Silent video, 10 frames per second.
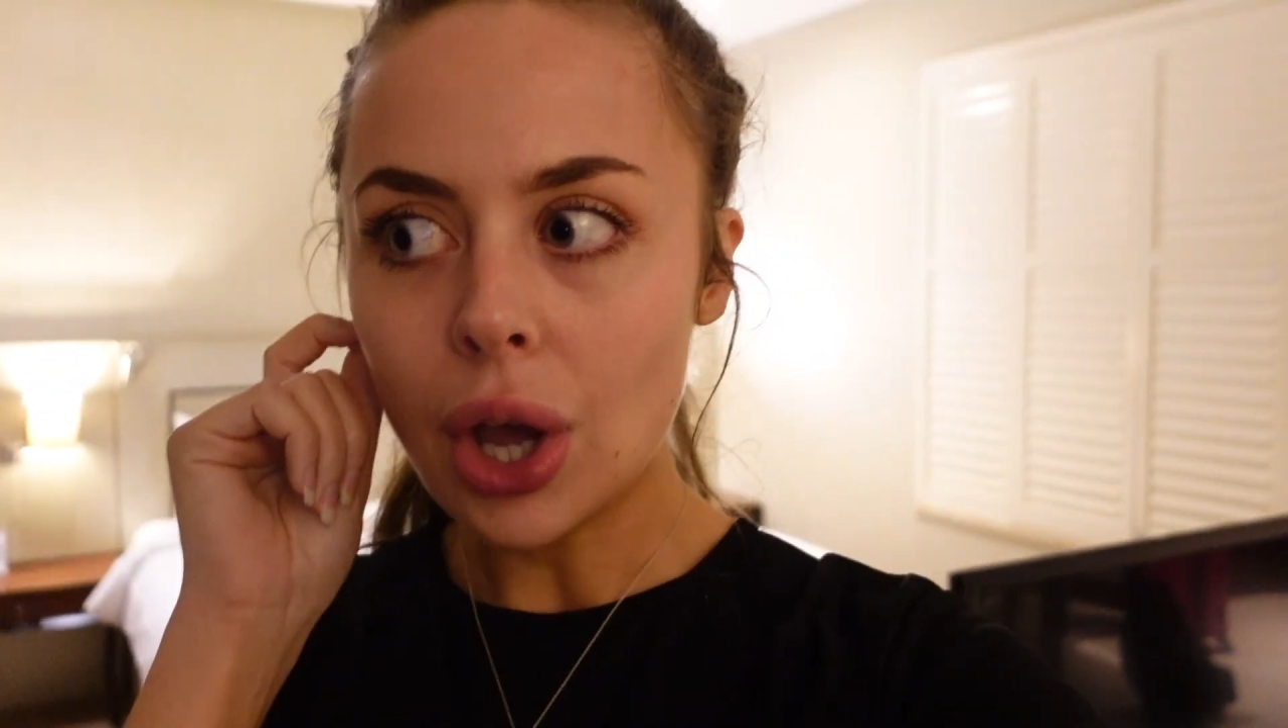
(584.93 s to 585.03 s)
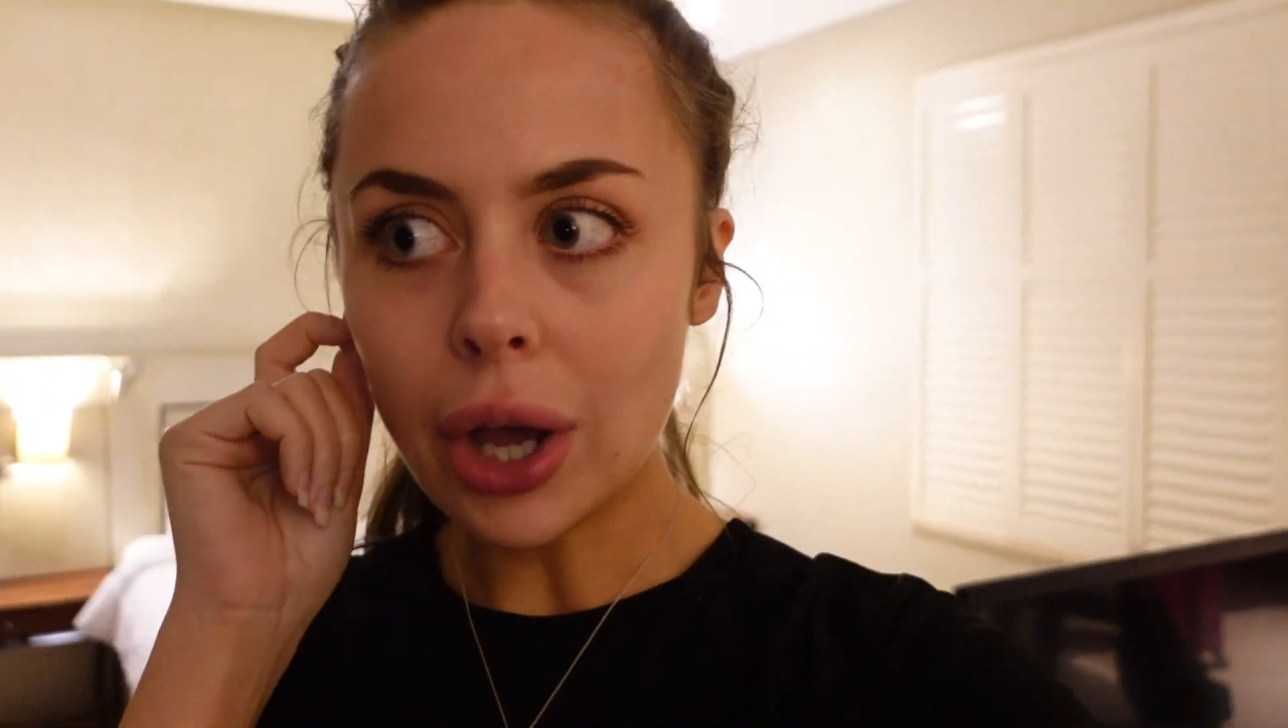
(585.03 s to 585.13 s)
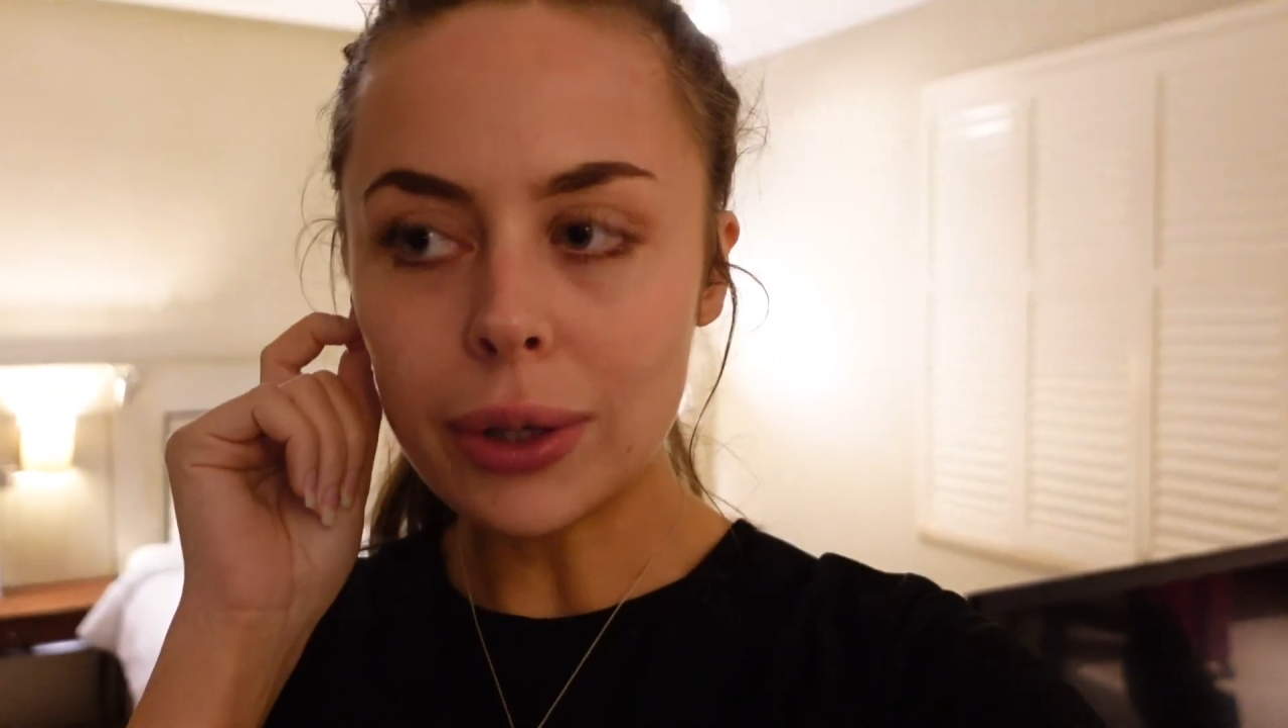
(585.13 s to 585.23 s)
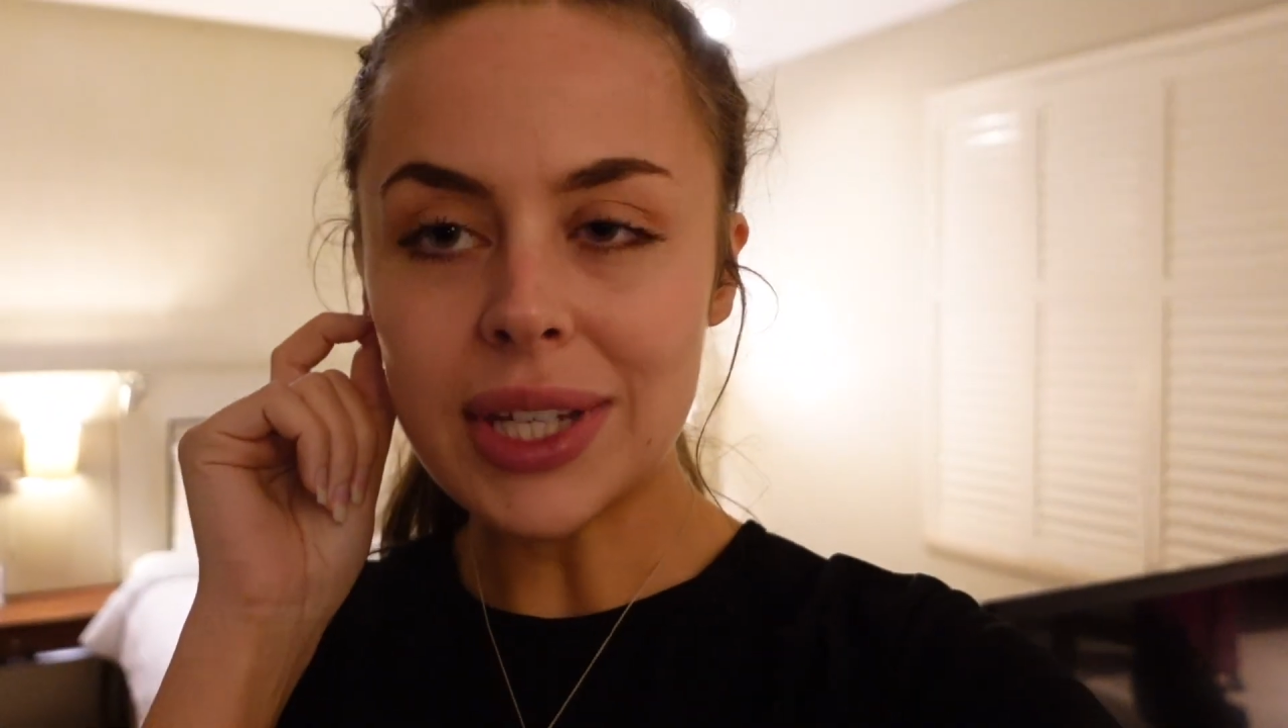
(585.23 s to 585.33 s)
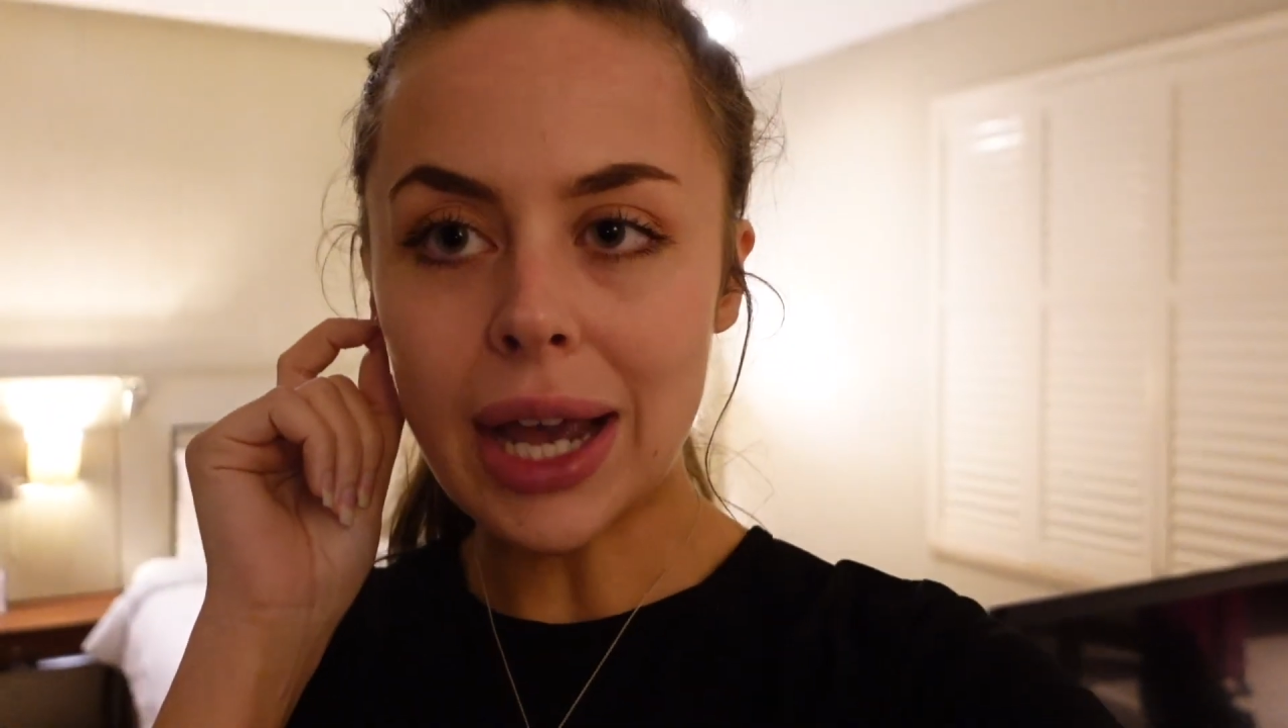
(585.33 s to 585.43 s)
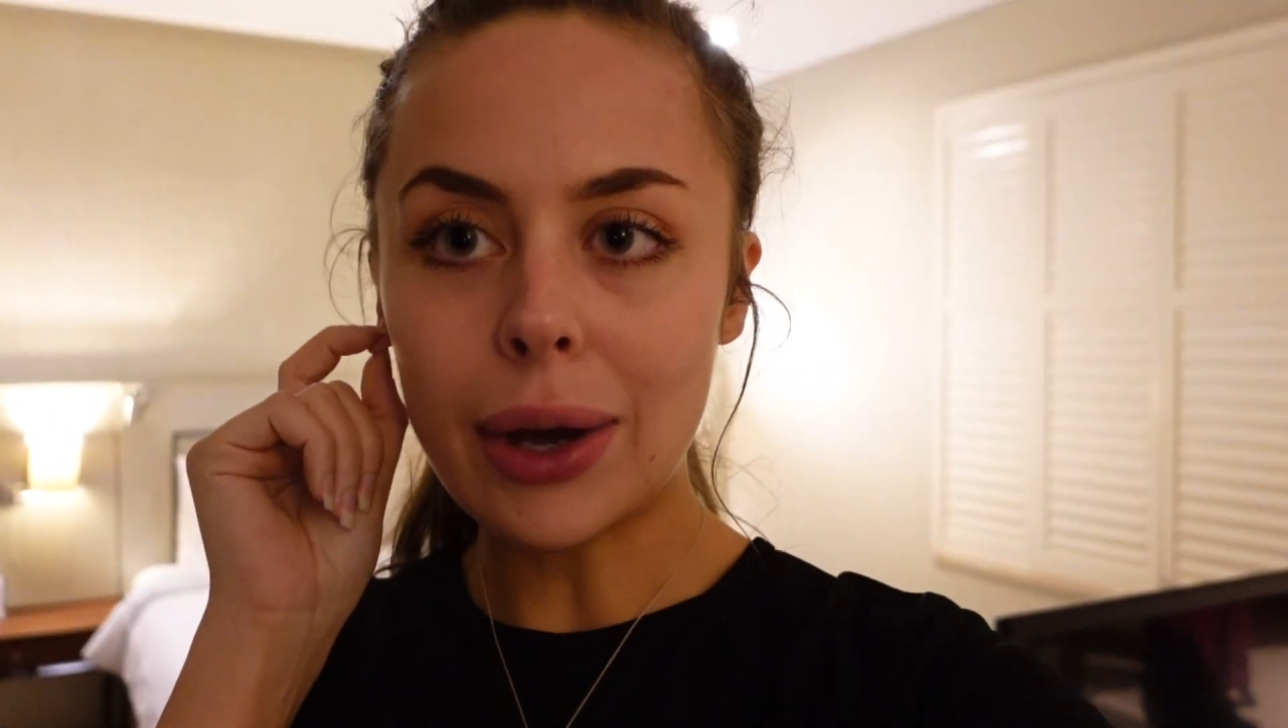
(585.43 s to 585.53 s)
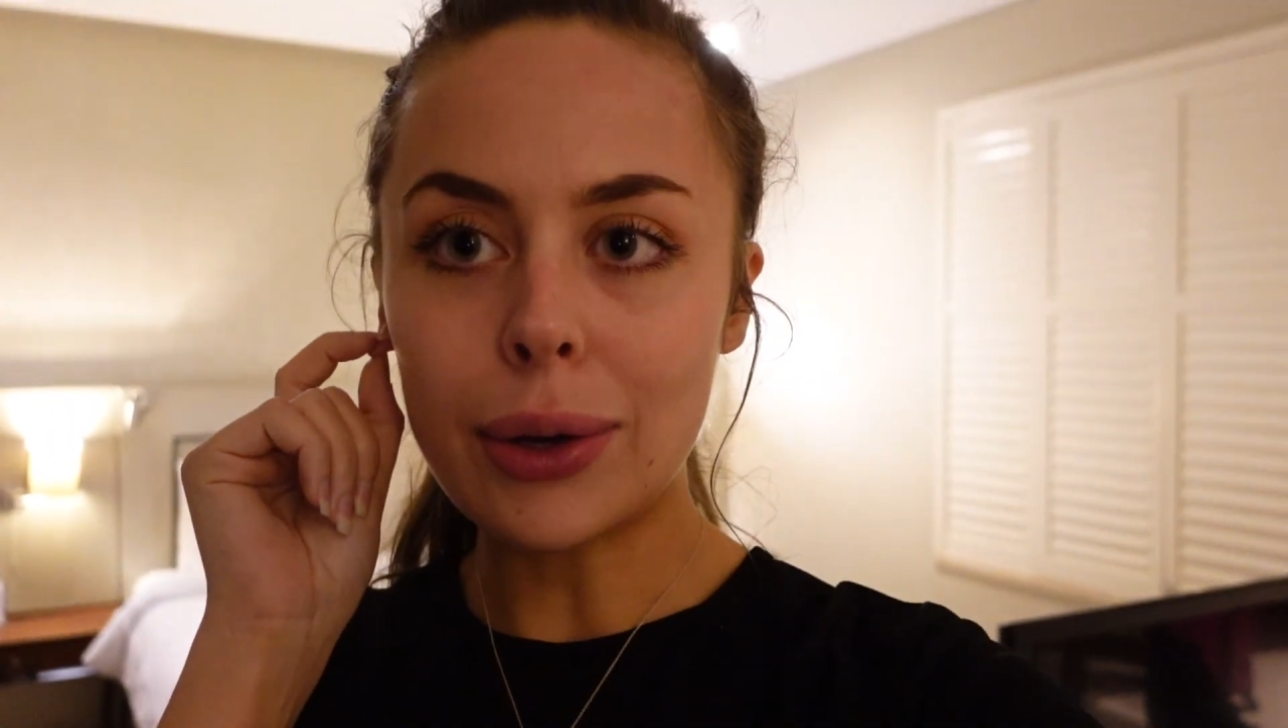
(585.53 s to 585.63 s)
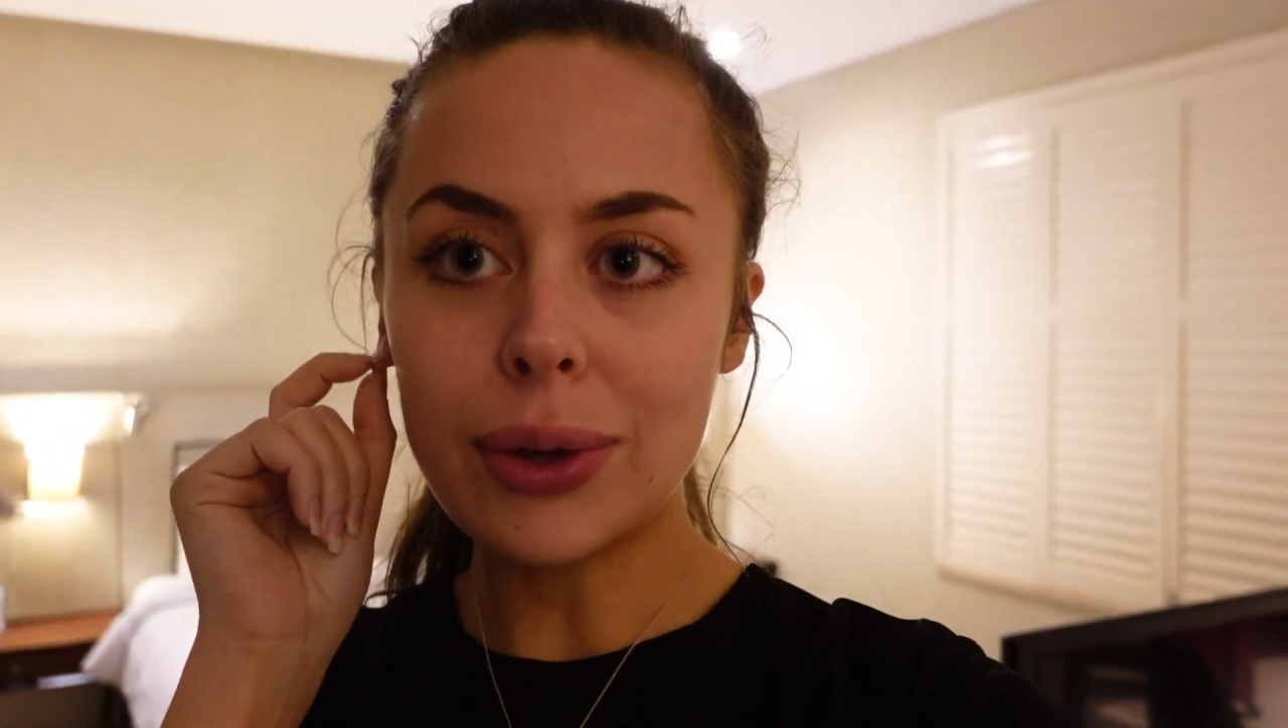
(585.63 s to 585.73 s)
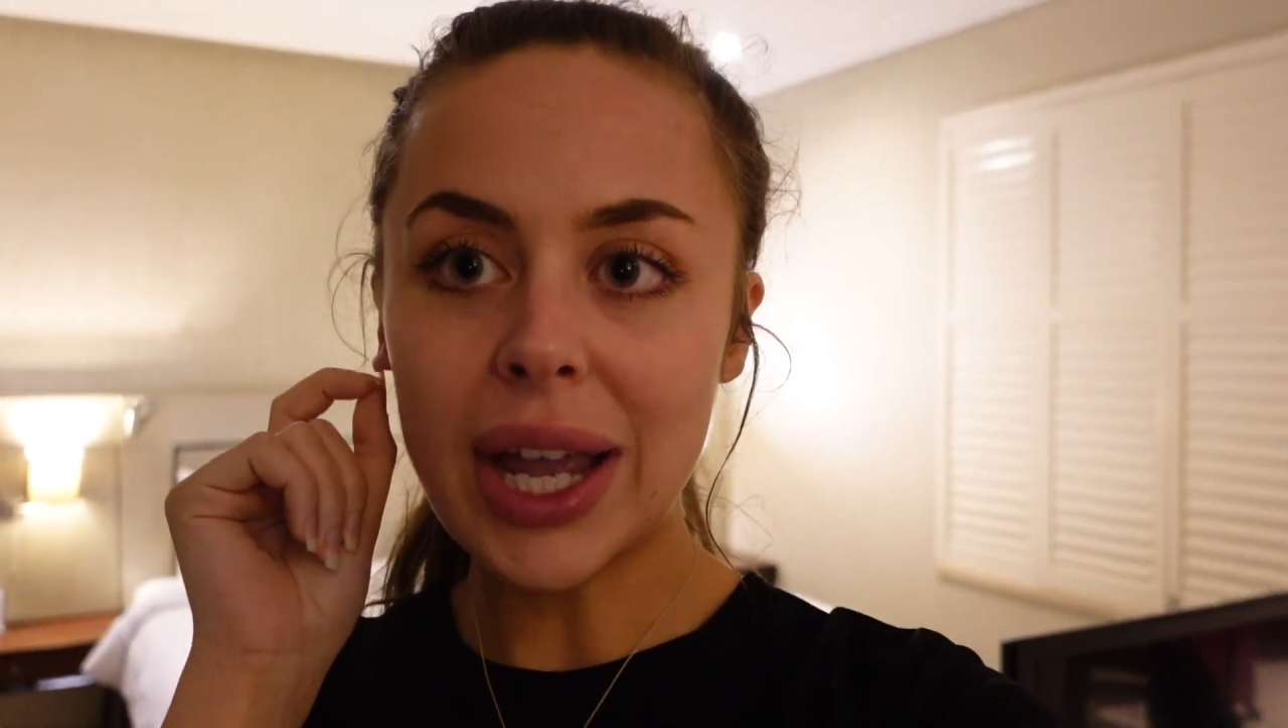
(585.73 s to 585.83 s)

hotel